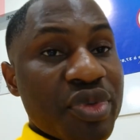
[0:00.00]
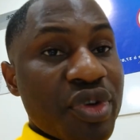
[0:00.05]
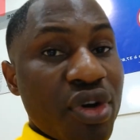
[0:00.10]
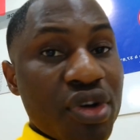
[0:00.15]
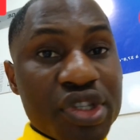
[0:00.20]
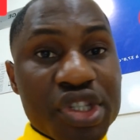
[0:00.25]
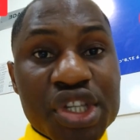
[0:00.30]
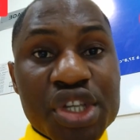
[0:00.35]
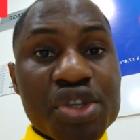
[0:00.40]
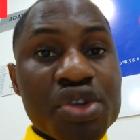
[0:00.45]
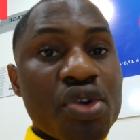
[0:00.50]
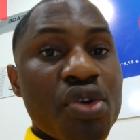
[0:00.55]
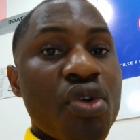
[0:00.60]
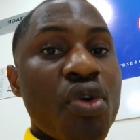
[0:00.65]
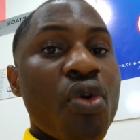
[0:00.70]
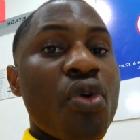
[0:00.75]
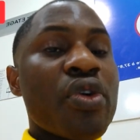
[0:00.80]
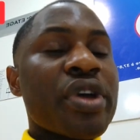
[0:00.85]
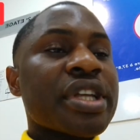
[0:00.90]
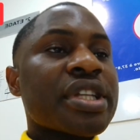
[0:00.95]
continue
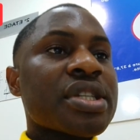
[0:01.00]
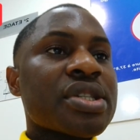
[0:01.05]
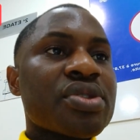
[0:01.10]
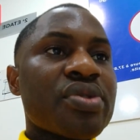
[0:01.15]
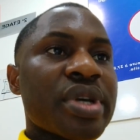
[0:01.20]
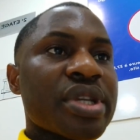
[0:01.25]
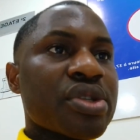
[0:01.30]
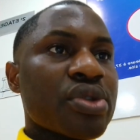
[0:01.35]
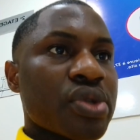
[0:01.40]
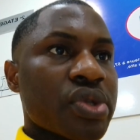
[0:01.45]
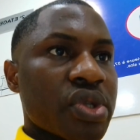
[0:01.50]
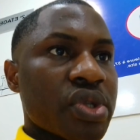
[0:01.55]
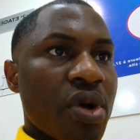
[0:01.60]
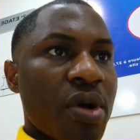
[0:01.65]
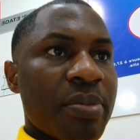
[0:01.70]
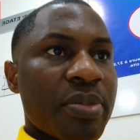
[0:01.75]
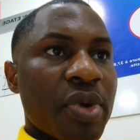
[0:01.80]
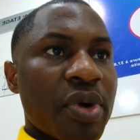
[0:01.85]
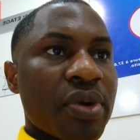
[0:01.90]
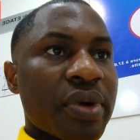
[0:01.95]
or it is going to
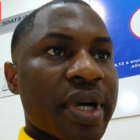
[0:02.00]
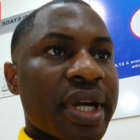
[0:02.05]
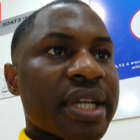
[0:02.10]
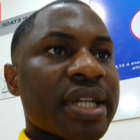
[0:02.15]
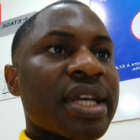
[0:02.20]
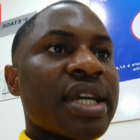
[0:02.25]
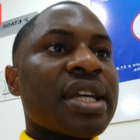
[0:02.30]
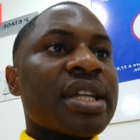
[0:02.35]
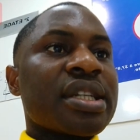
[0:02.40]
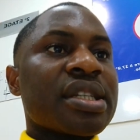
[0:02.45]
stop, all right?